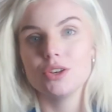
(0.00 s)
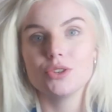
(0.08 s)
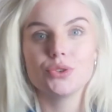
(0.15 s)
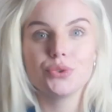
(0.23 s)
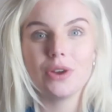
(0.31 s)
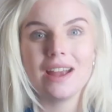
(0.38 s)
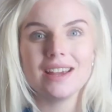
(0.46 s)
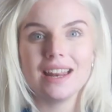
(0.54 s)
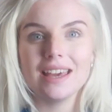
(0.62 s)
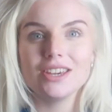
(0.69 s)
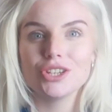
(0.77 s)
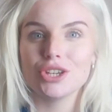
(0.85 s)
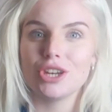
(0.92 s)

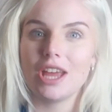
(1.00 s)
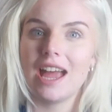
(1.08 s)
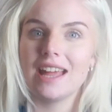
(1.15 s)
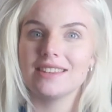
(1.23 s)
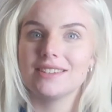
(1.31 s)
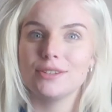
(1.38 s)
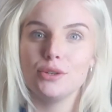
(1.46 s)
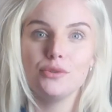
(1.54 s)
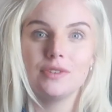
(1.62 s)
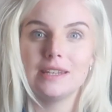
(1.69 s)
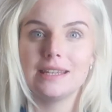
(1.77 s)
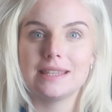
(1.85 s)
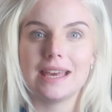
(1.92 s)
Strangulation and
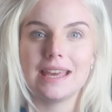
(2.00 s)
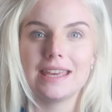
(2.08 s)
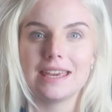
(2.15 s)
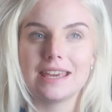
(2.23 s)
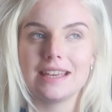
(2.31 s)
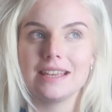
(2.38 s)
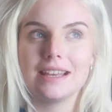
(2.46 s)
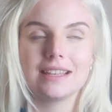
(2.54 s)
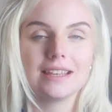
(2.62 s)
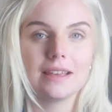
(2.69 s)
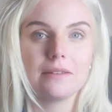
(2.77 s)
souvenir taking